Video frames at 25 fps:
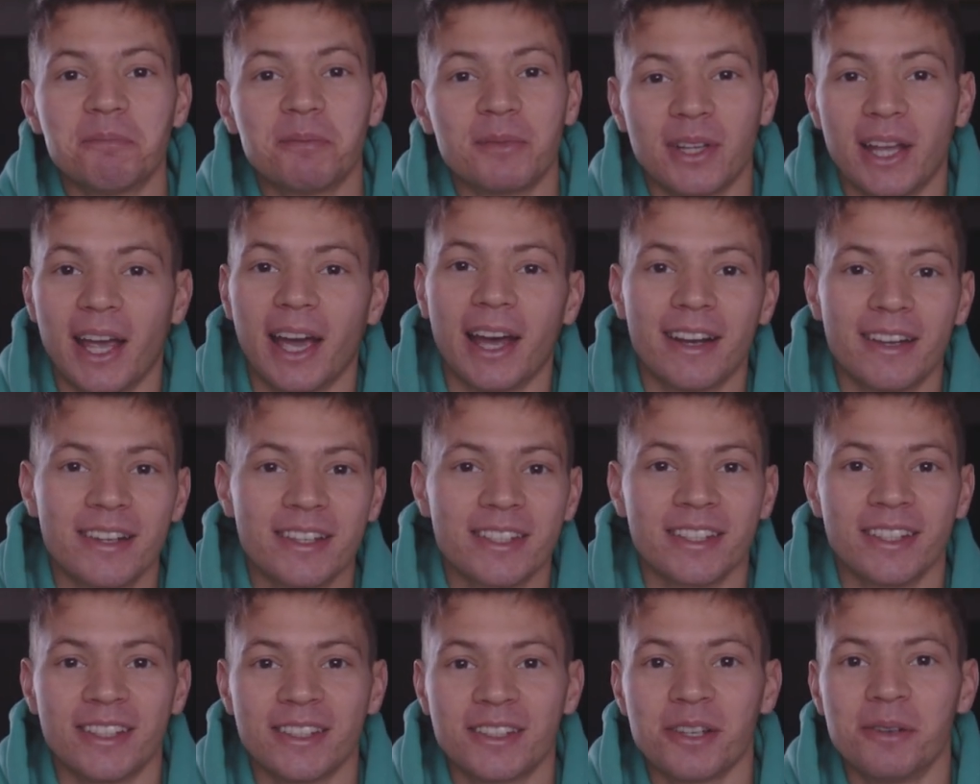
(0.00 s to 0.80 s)
the
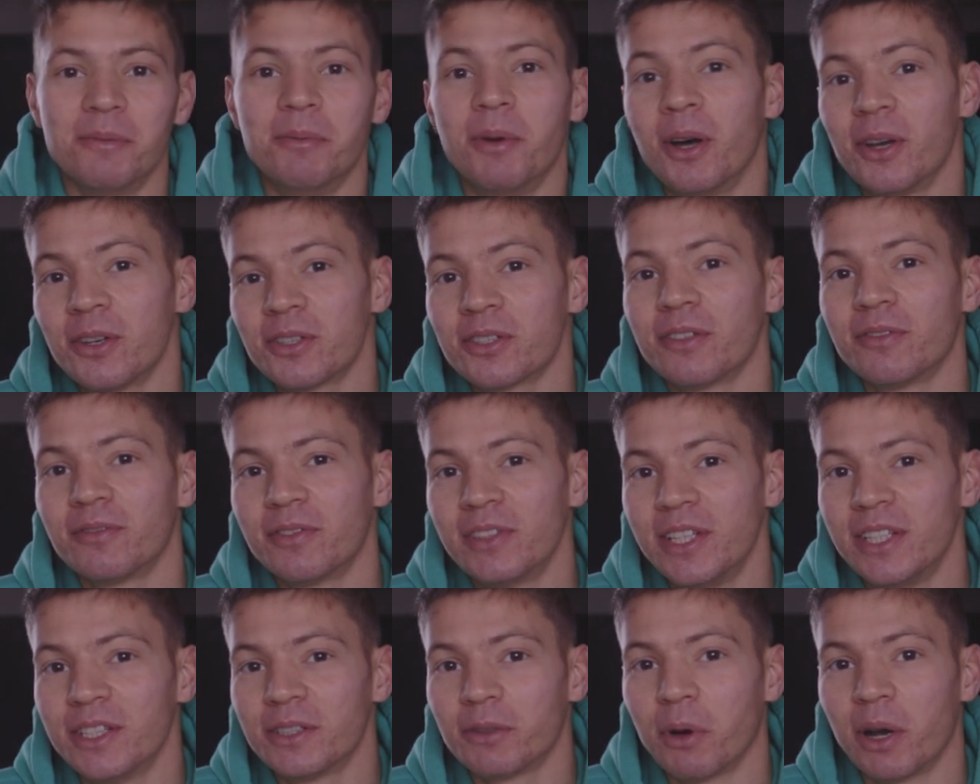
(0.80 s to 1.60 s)
answer to most of
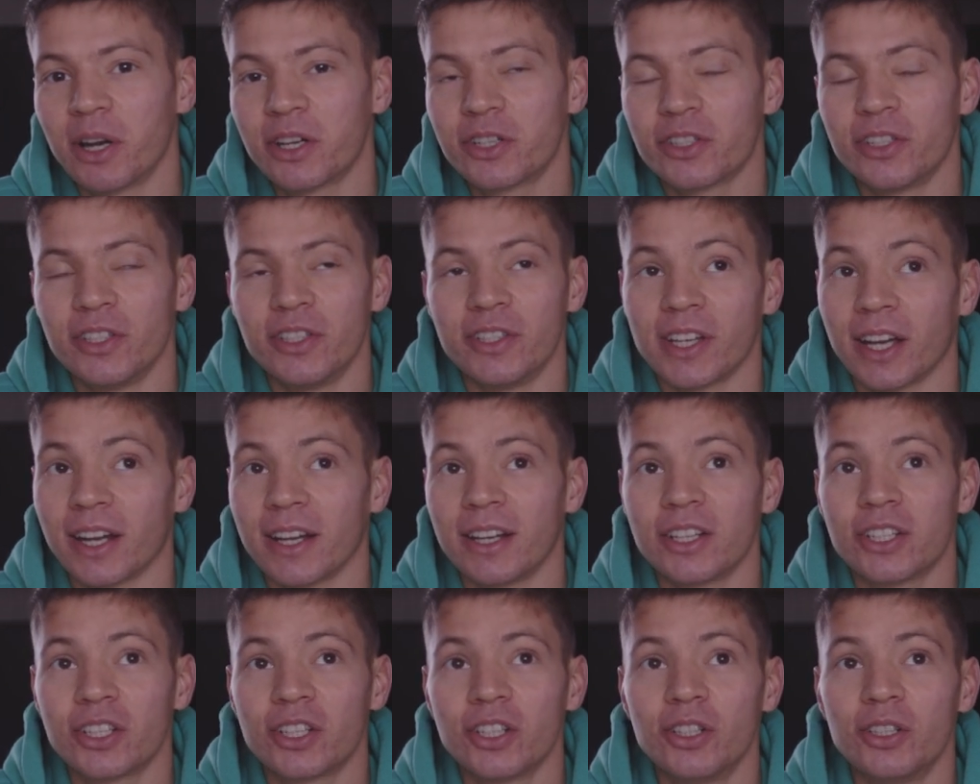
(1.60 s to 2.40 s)
these questions, I
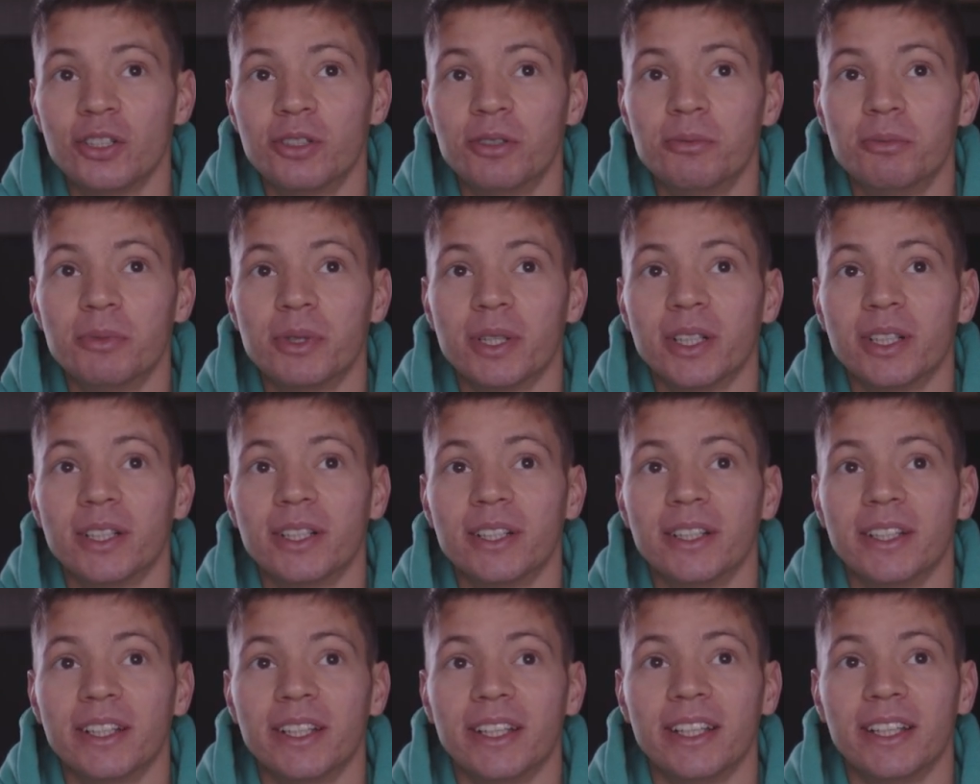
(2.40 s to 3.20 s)
assume,
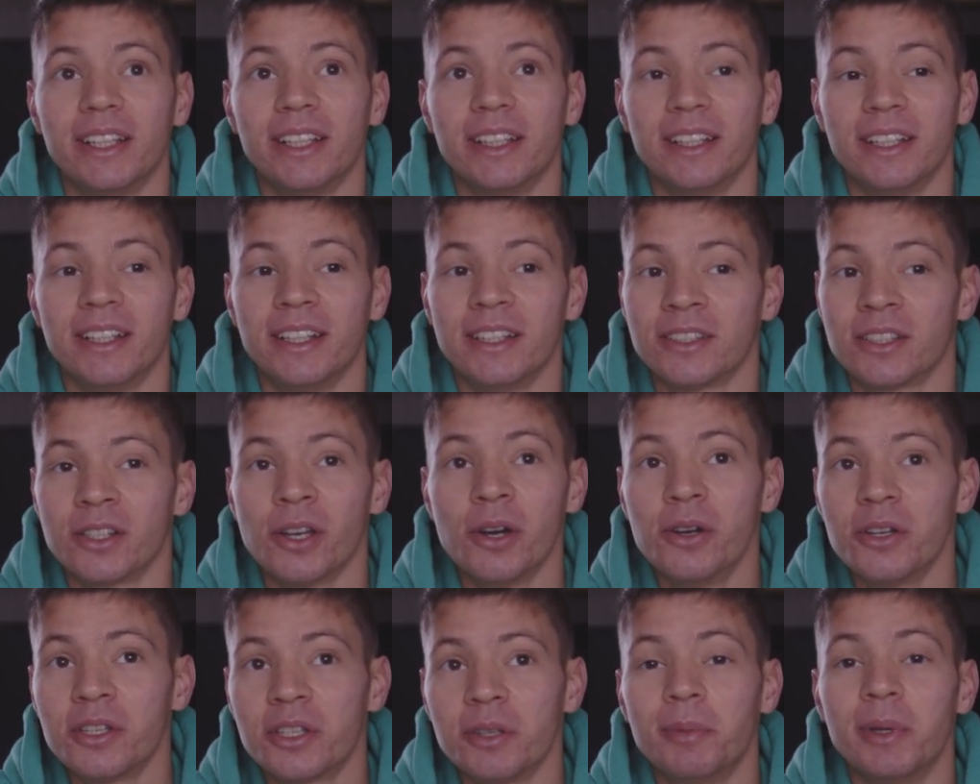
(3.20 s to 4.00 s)
is
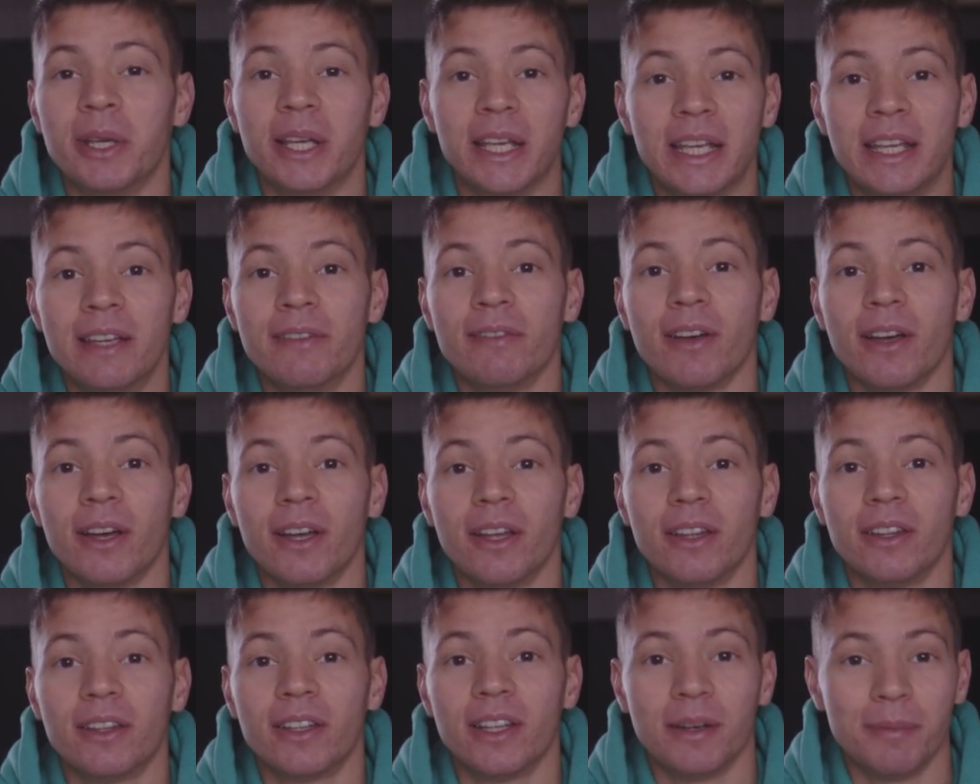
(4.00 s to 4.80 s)
going to be
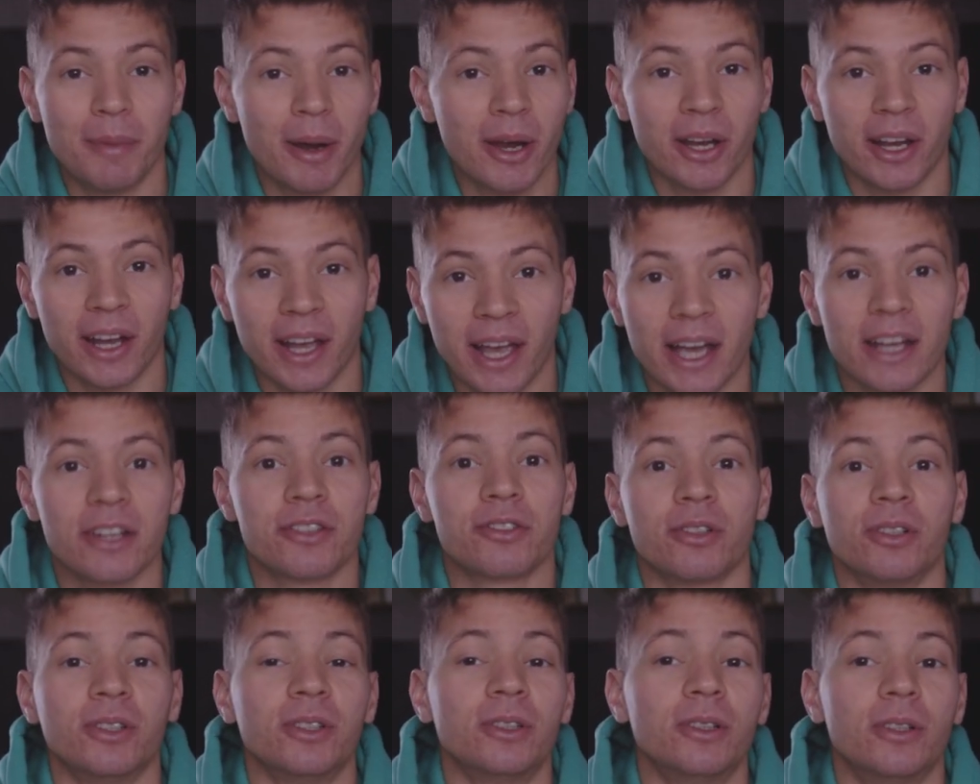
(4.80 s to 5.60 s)
either the American
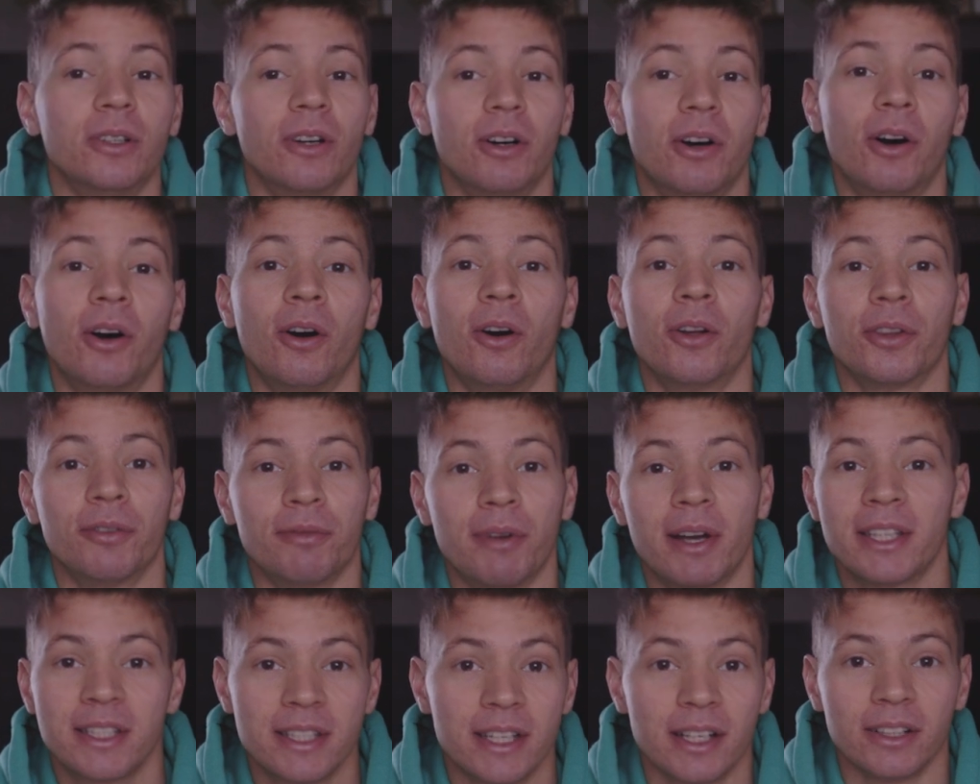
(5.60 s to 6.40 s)
kestrel or the
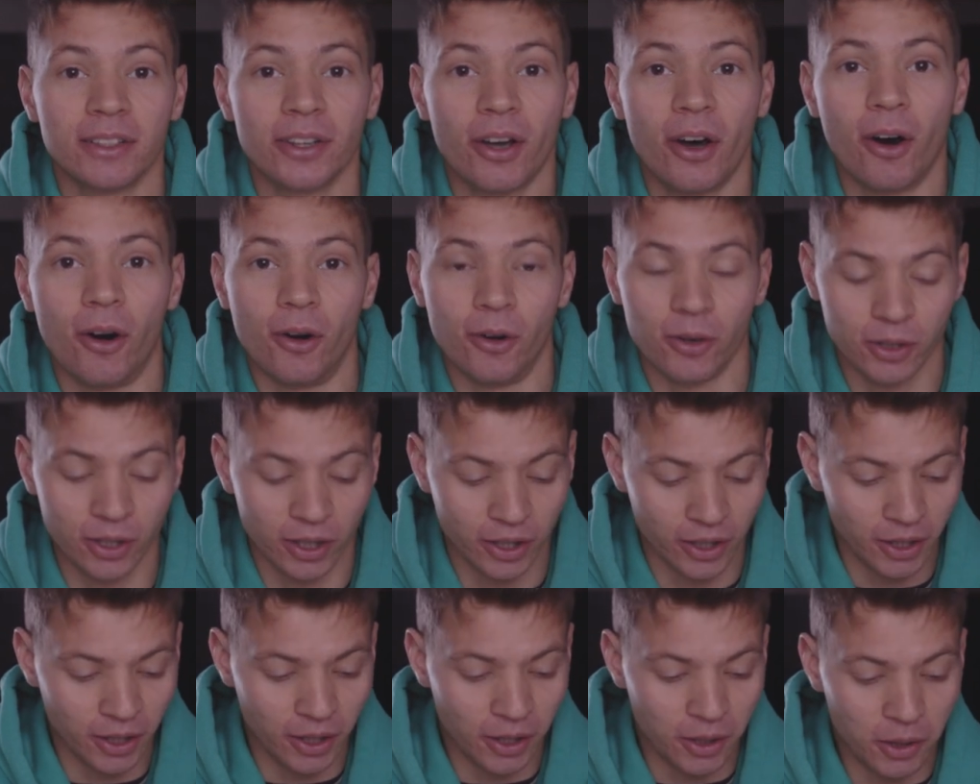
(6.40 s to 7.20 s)
red-tailed hawk.